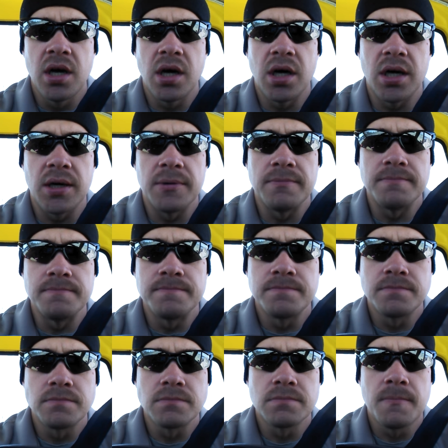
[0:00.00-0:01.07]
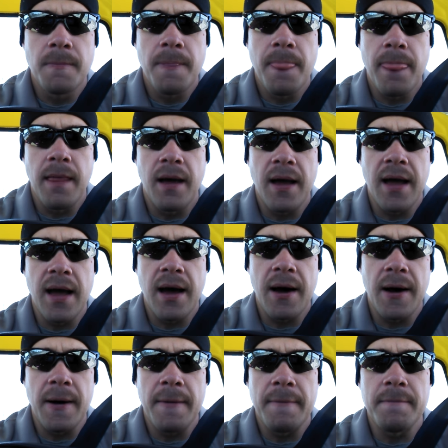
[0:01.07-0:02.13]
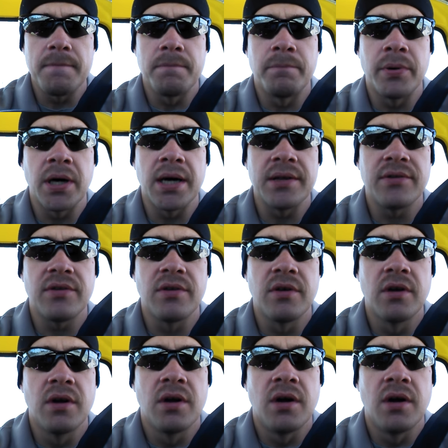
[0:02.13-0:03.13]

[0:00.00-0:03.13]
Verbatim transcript: Um, um but